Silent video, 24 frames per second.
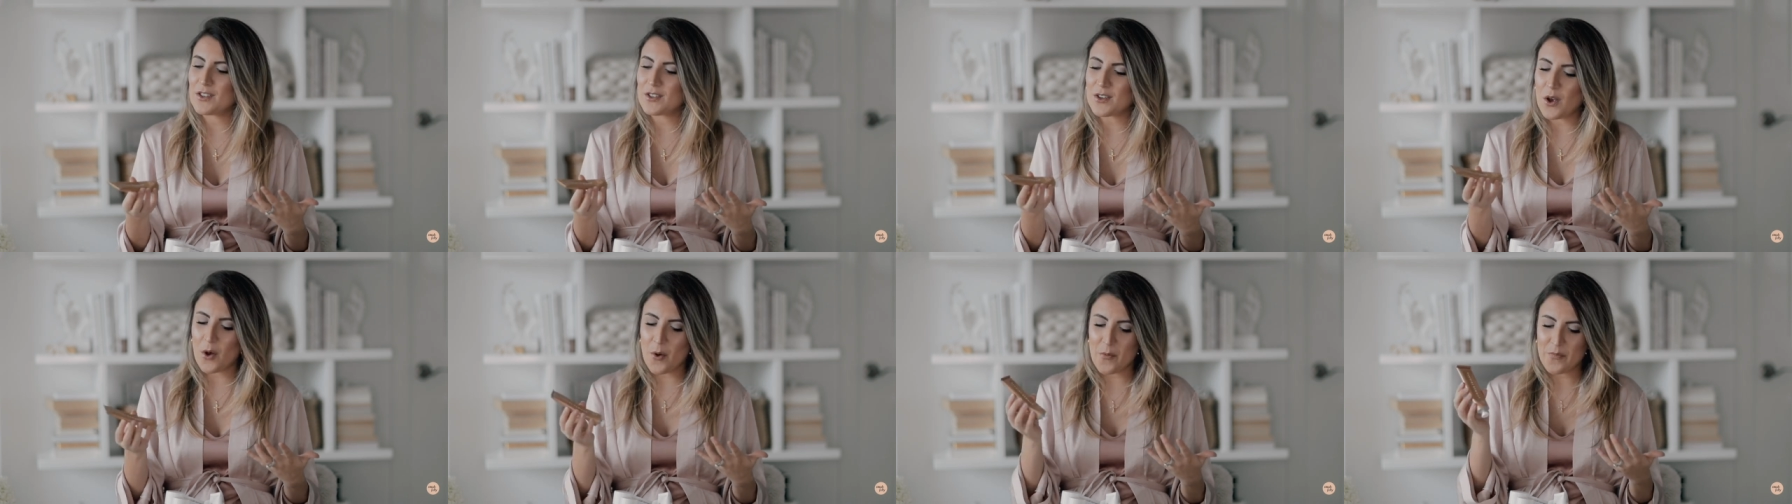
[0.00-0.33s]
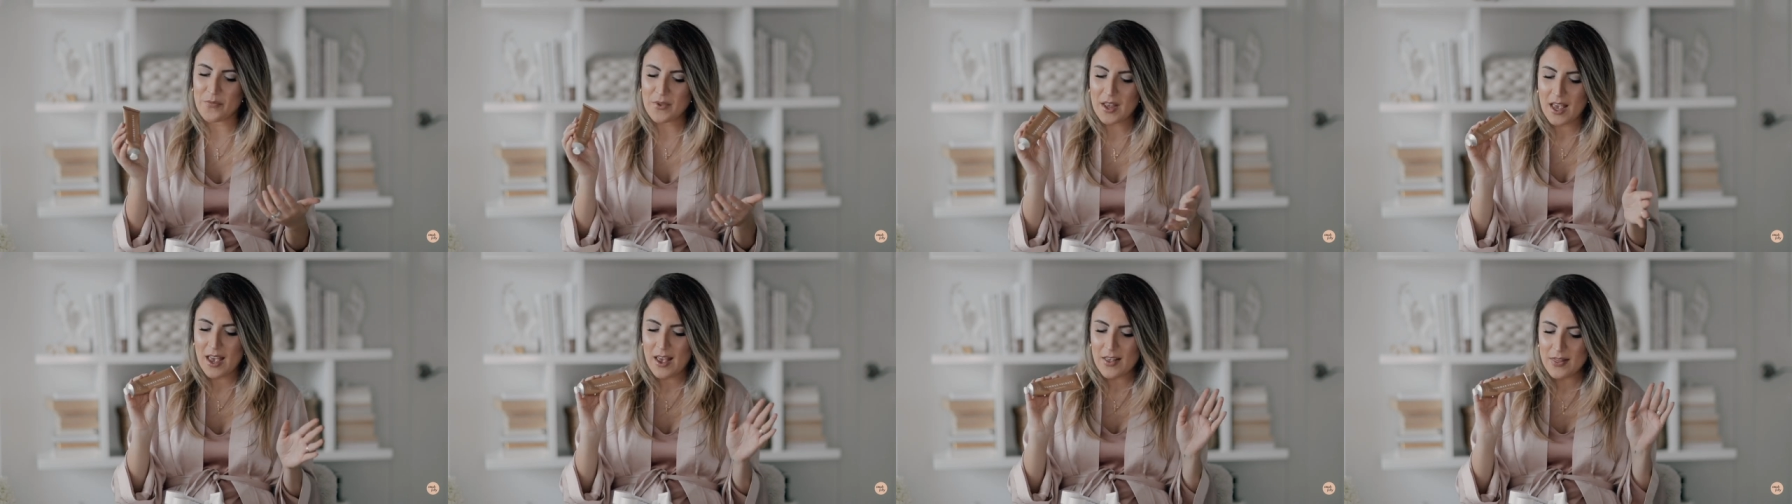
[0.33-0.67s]

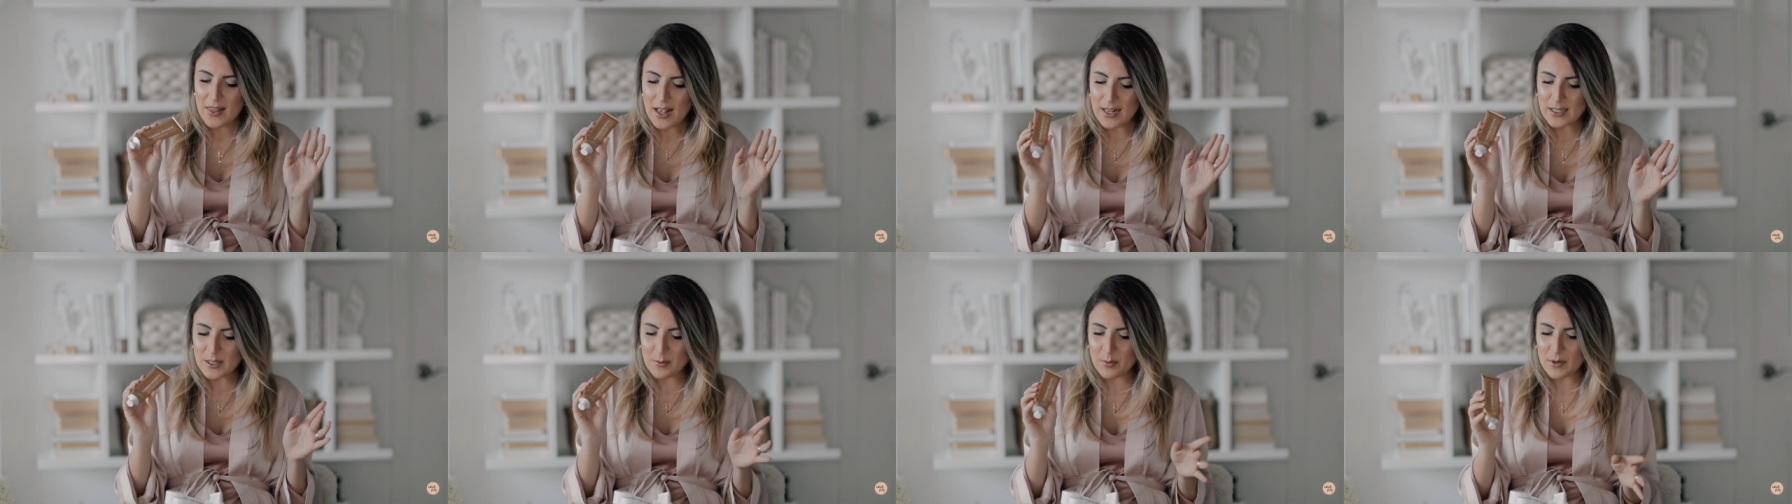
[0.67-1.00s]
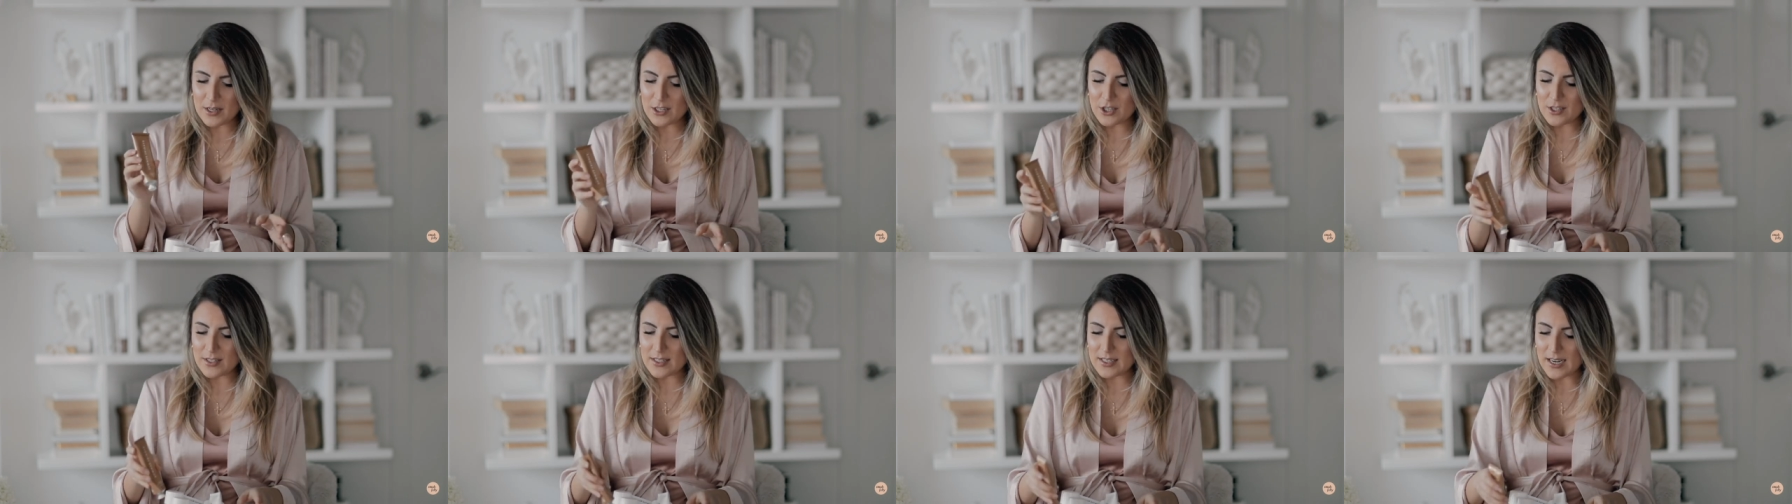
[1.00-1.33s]
So that's
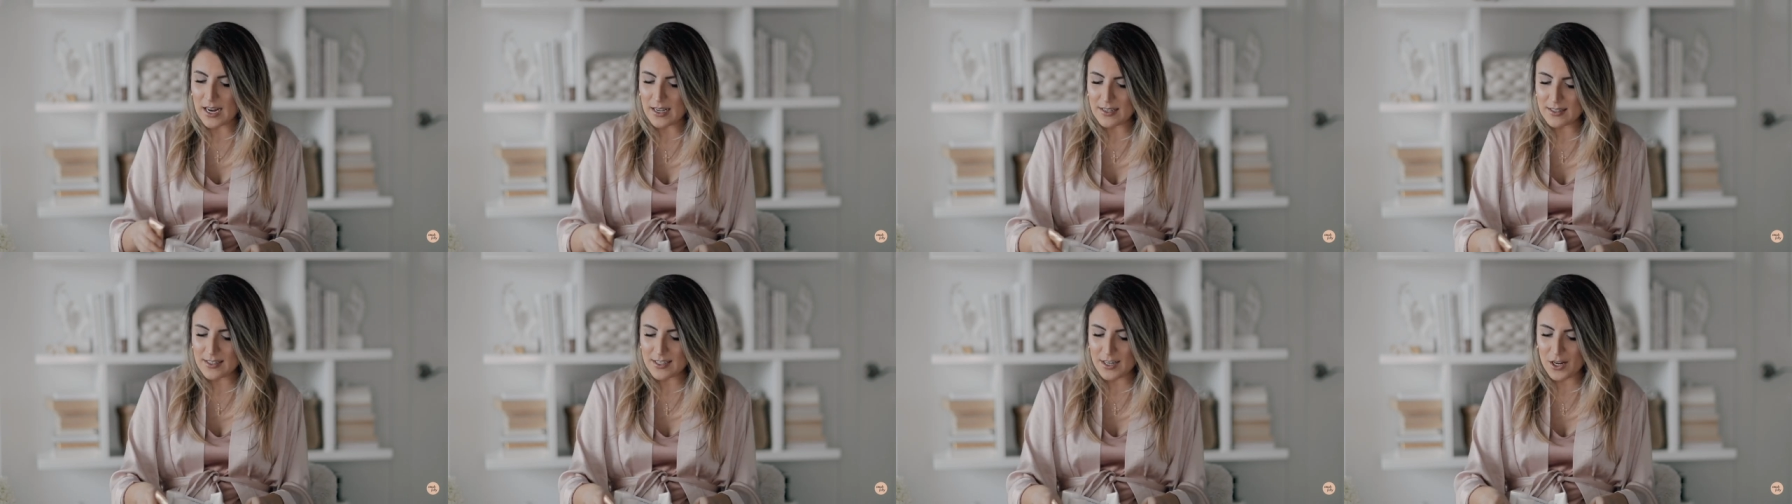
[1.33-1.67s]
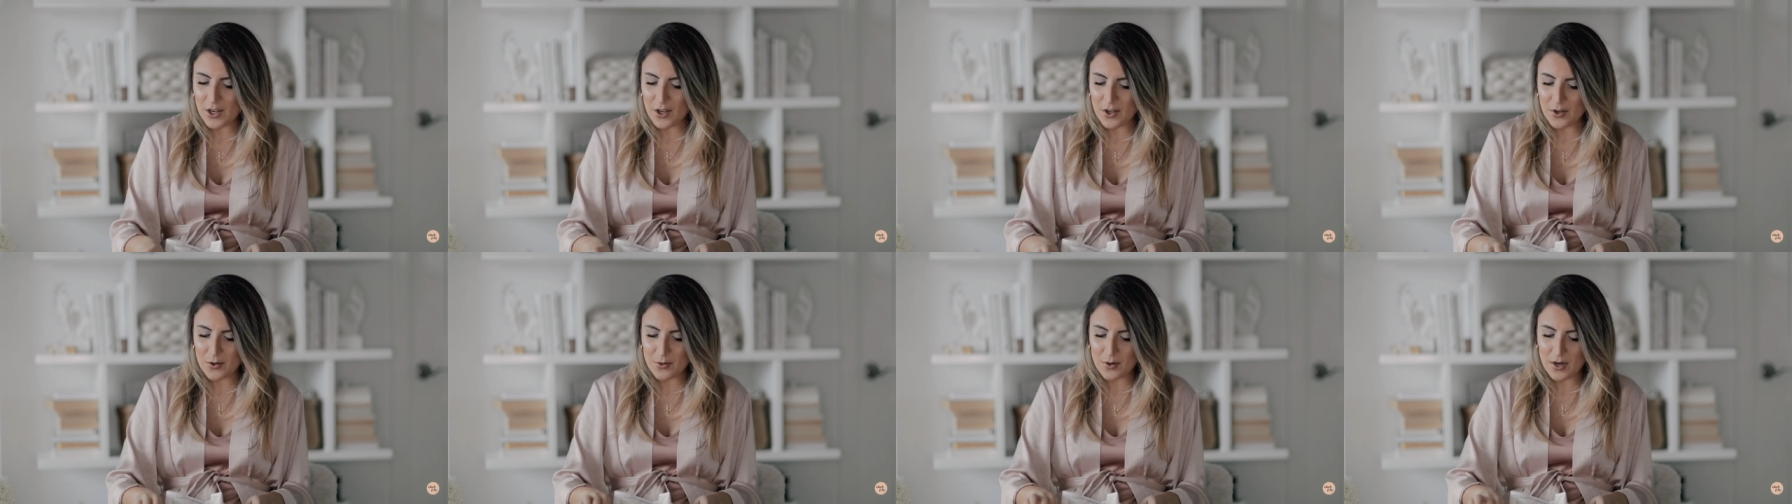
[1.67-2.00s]
been just nice to
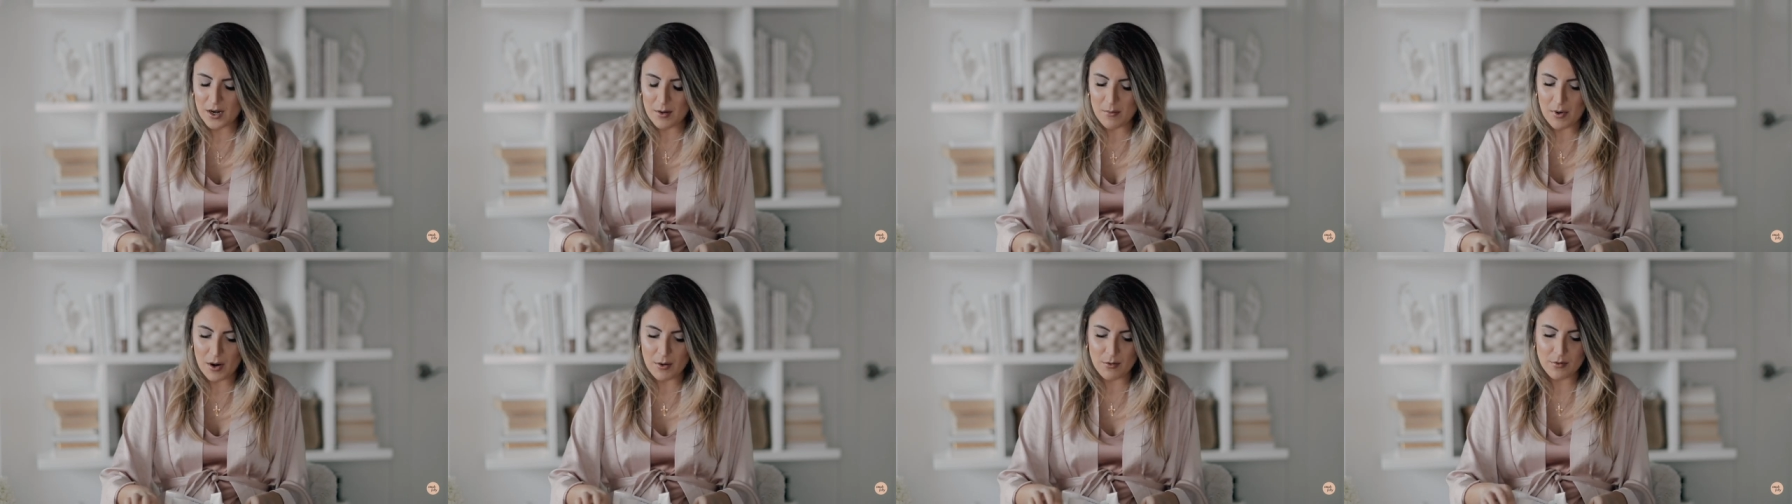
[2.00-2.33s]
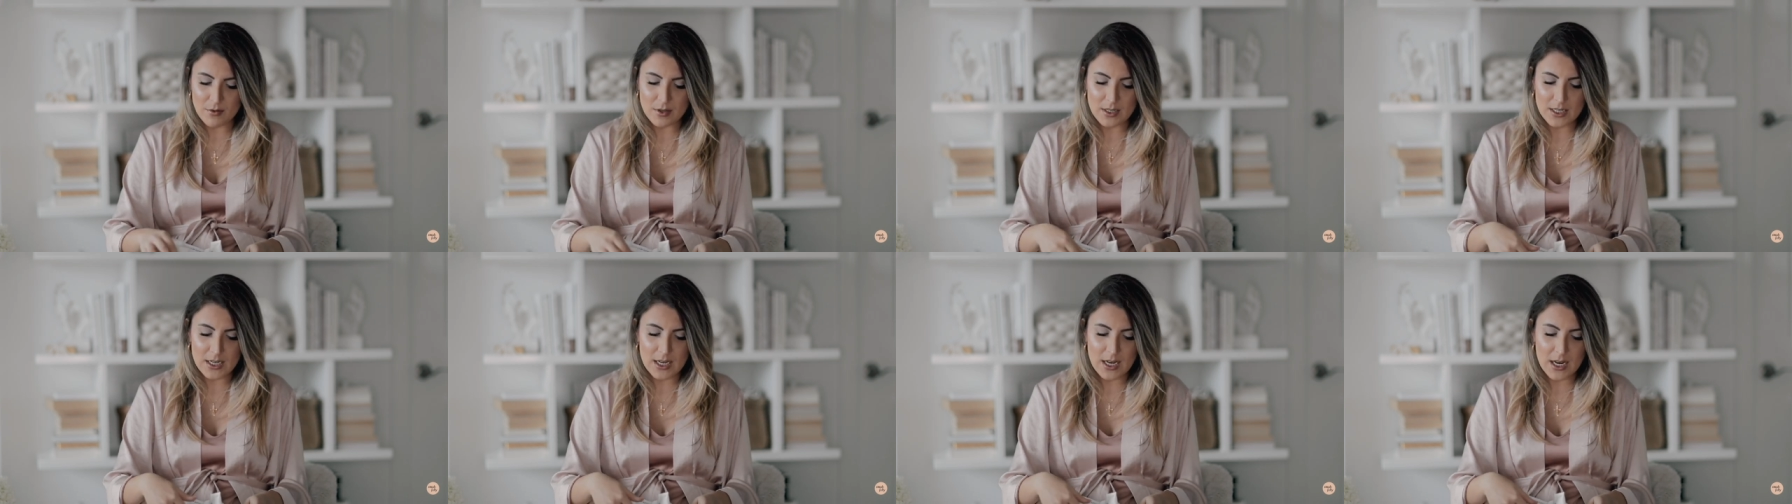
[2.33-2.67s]
include in my
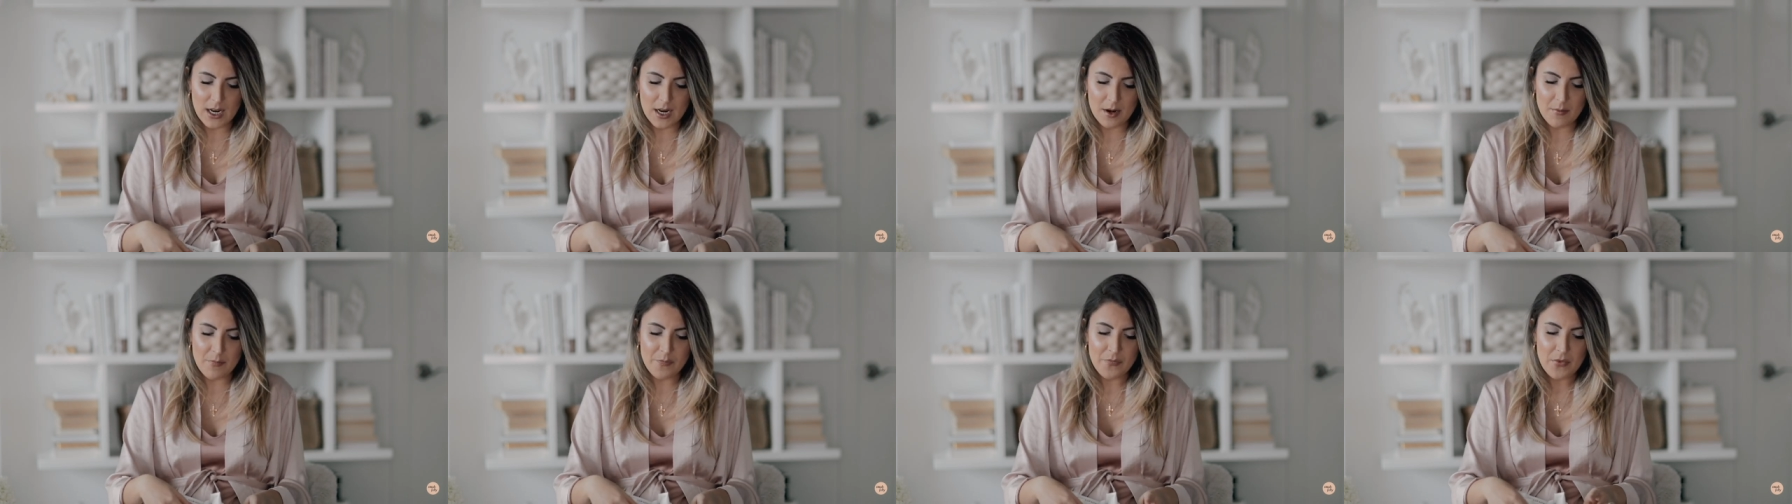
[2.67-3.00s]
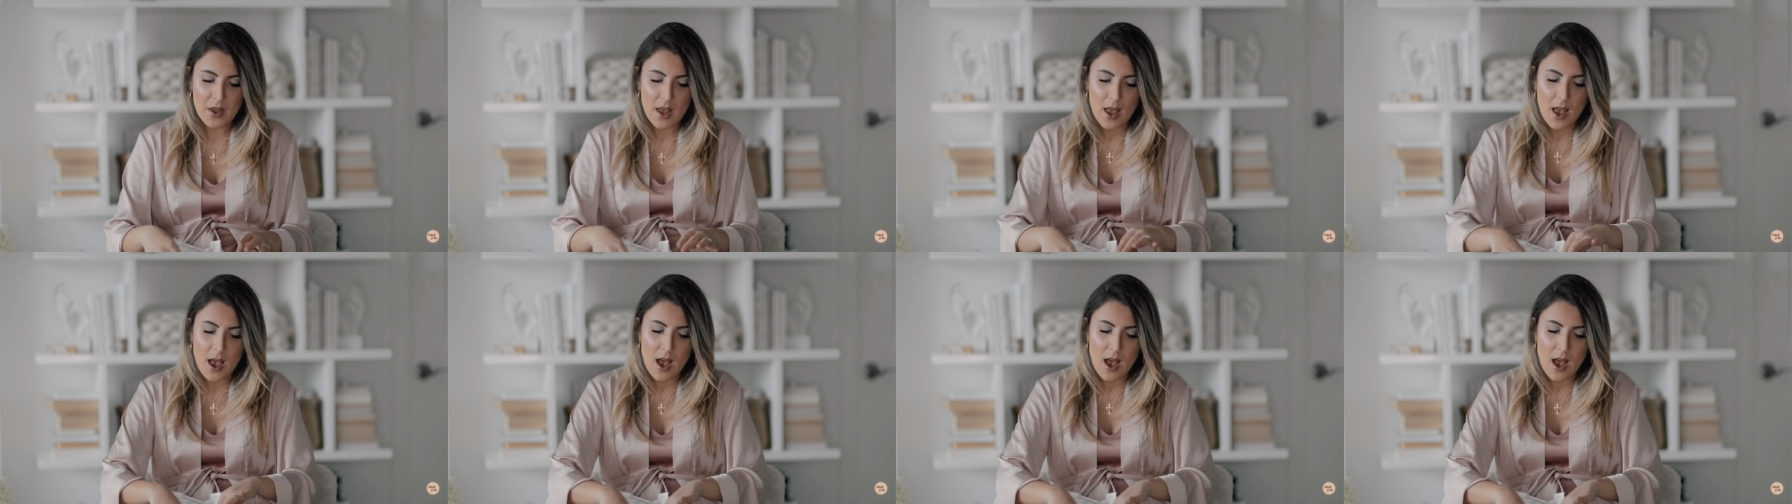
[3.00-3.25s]
routine.